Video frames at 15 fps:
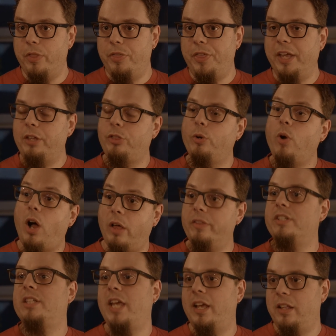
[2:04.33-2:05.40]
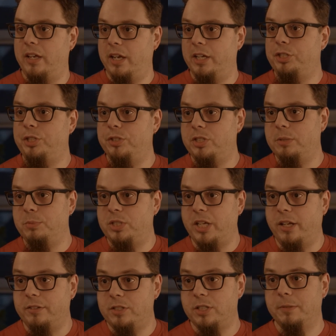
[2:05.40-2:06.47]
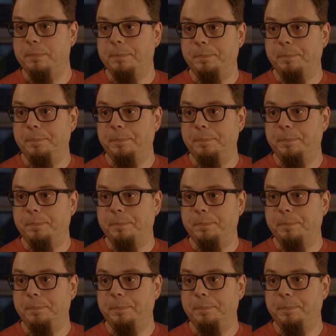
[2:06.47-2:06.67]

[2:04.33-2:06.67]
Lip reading: think through all the scaling issues themselves.